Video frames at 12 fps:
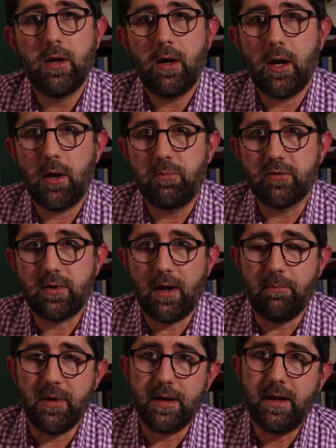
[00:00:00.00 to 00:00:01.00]

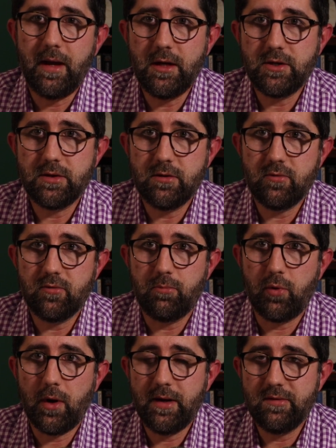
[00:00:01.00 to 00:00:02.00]
prescribe
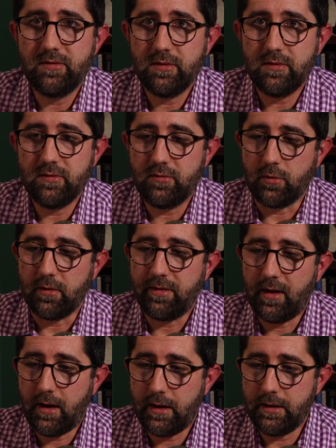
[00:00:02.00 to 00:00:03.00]
medications, braces,
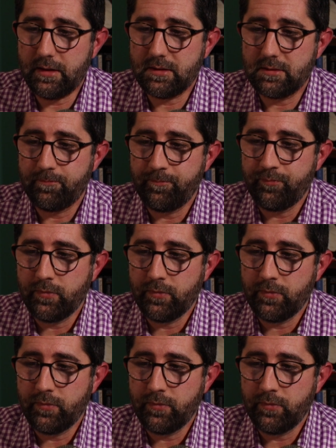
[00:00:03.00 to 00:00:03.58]
orthotics,